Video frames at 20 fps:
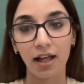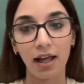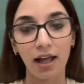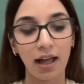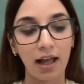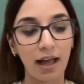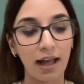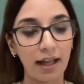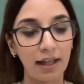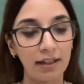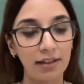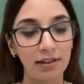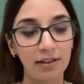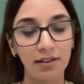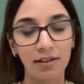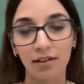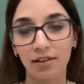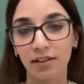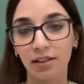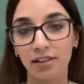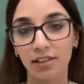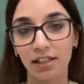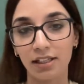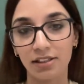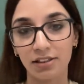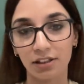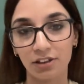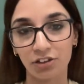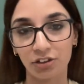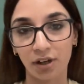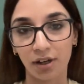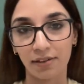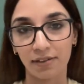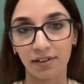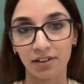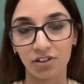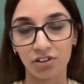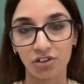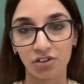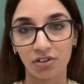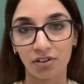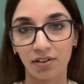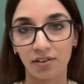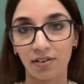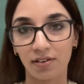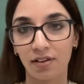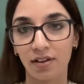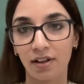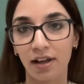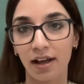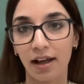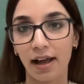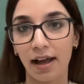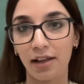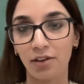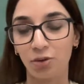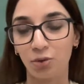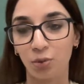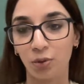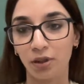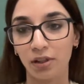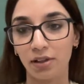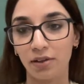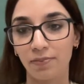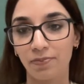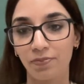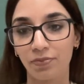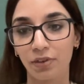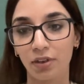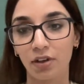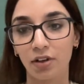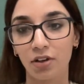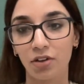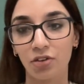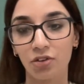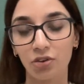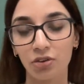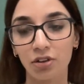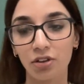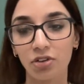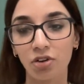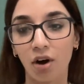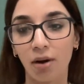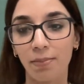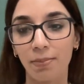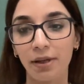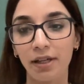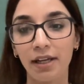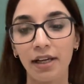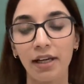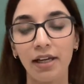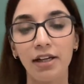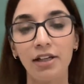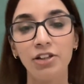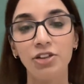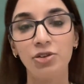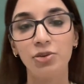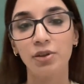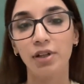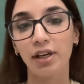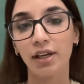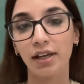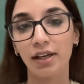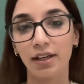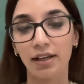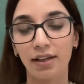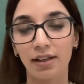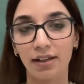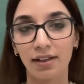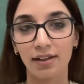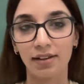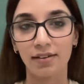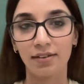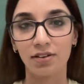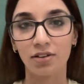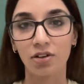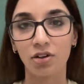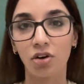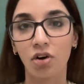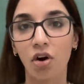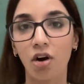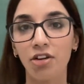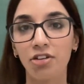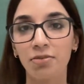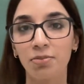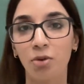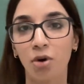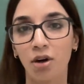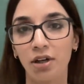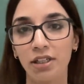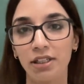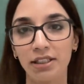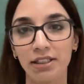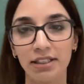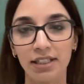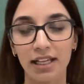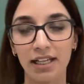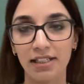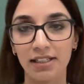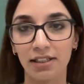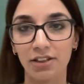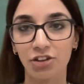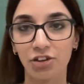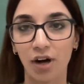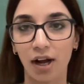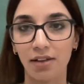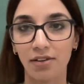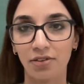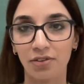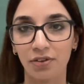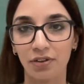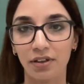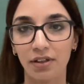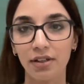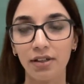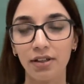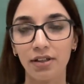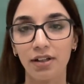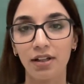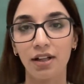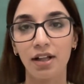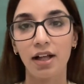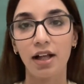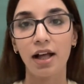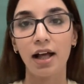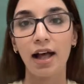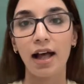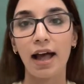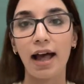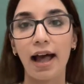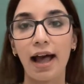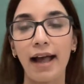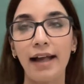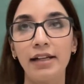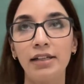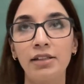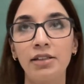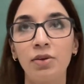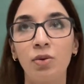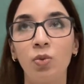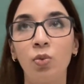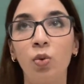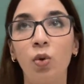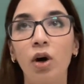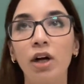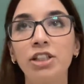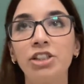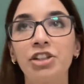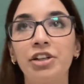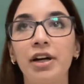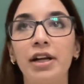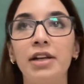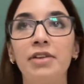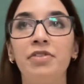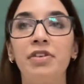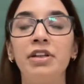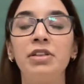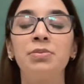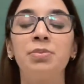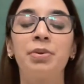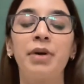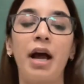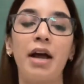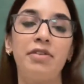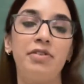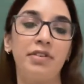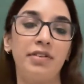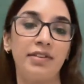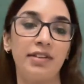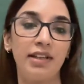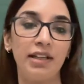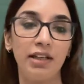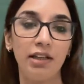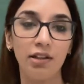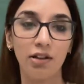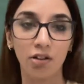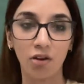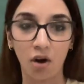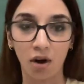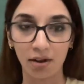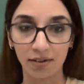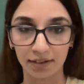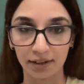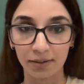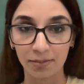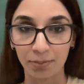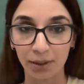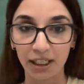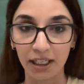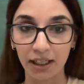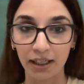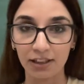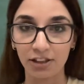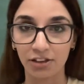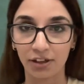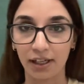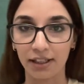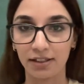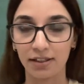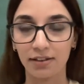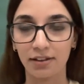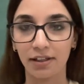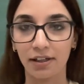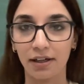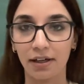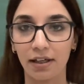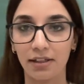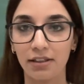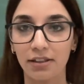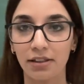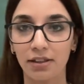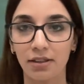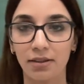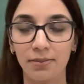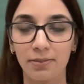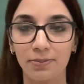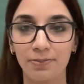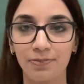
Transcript: and the data transactions as well. So, the topic here today is cross border data transfer and what relevant privacy laws are being attracted there under.